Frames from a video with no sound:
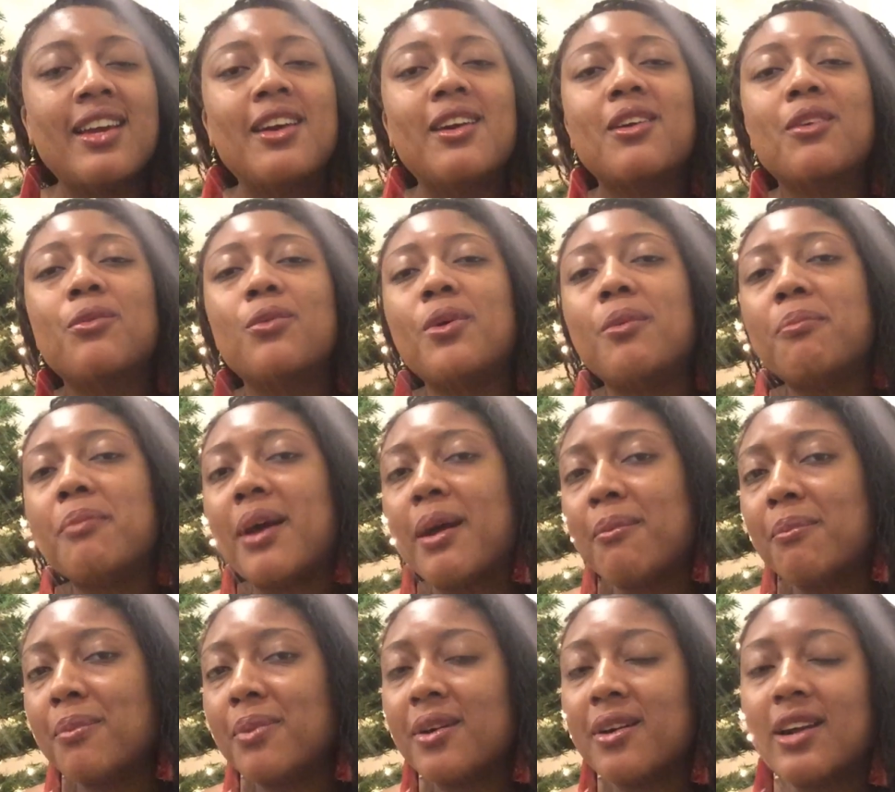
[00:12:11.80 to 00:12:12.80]

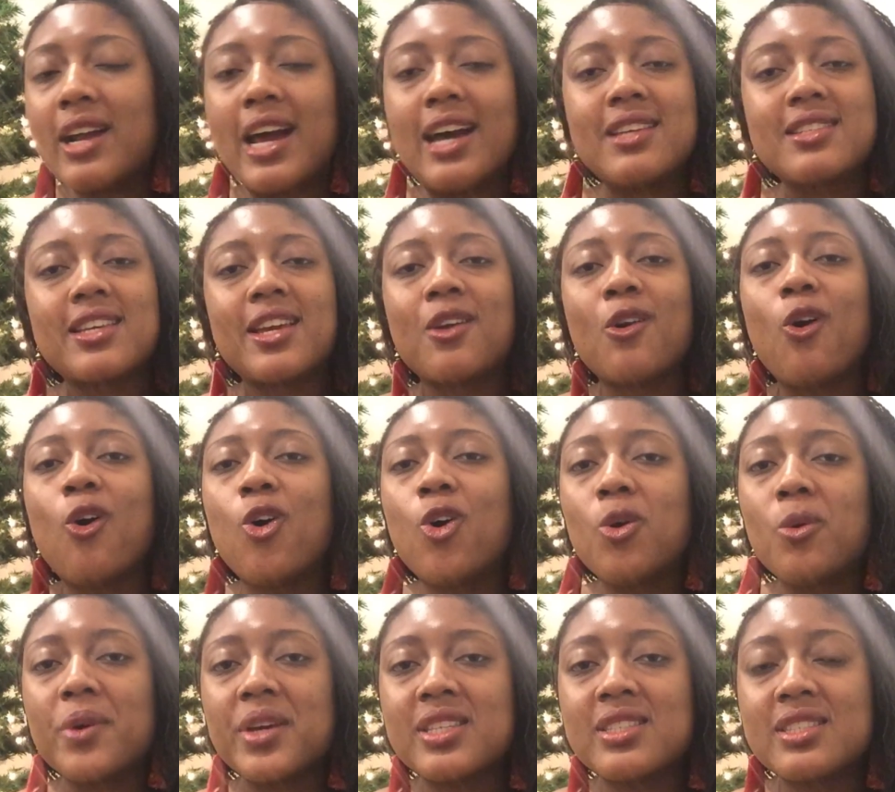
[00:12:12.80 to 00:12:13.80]
Remember, as I
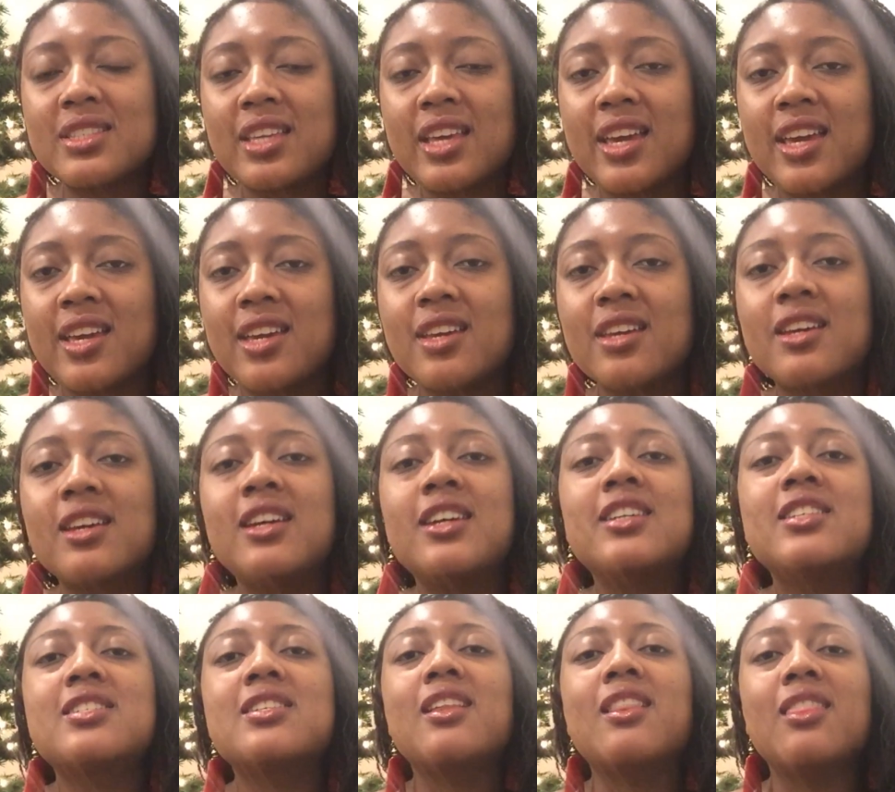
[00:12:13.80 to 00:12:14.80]
always say,
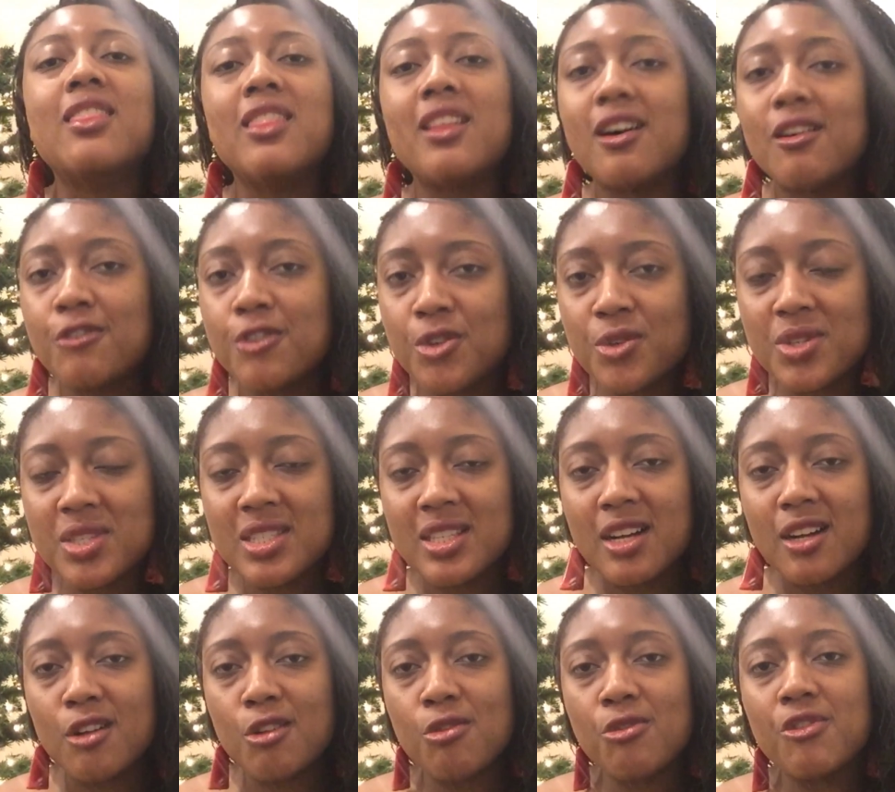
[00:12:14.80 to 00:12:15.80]
to love
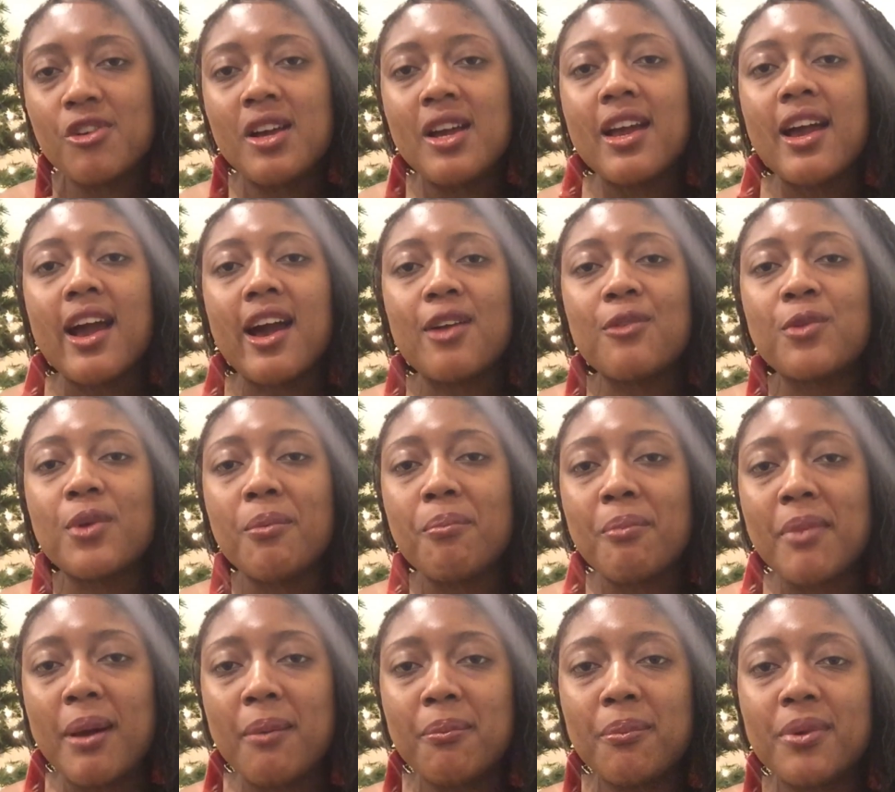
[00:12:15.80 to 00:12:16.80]
yourself, and
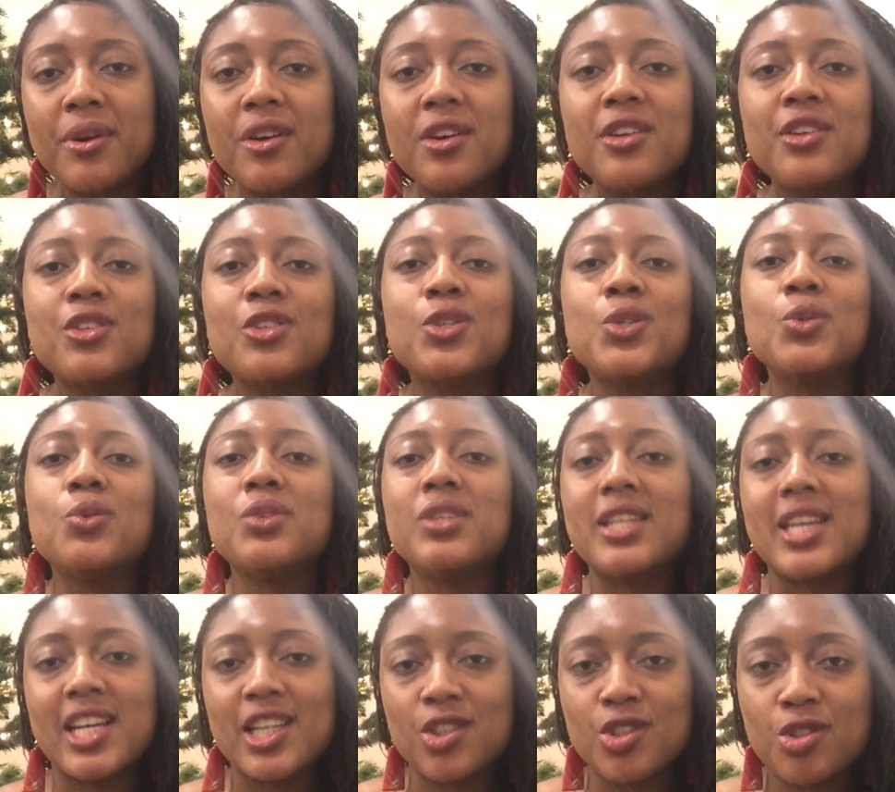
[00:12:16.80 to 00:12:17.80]
remember, you
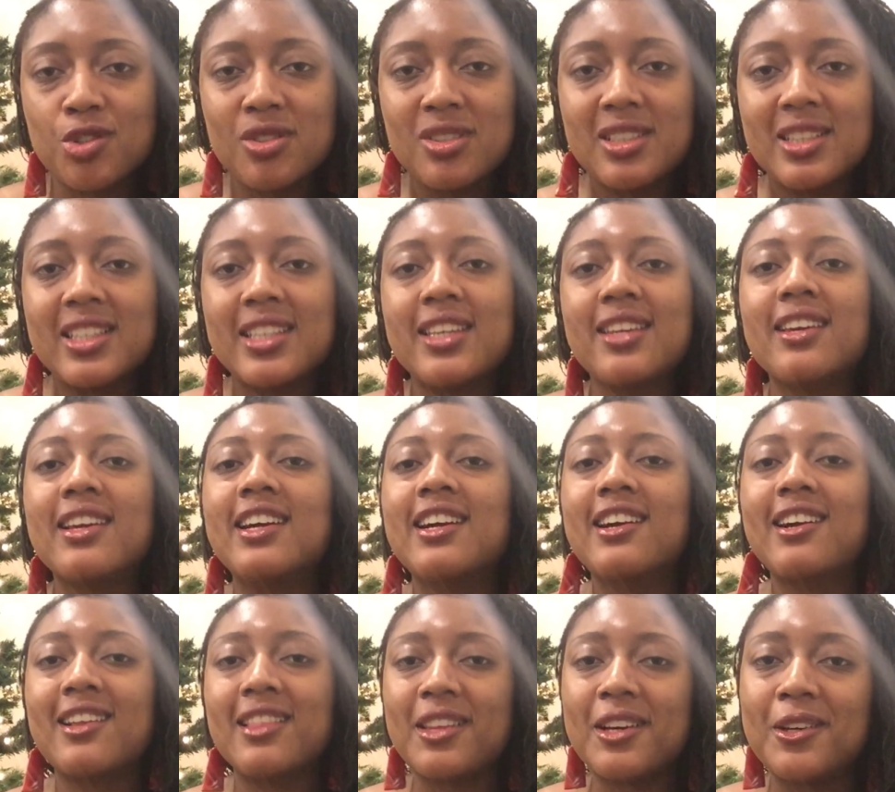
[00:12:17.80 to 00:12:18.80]
naturally
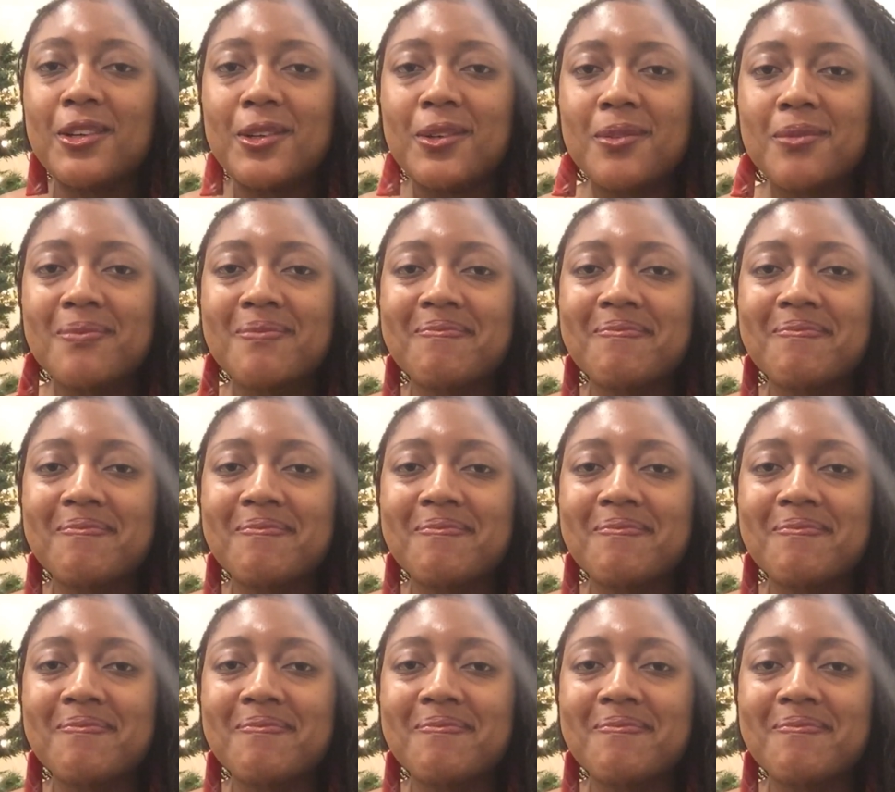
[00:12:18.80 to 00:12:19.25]
glow.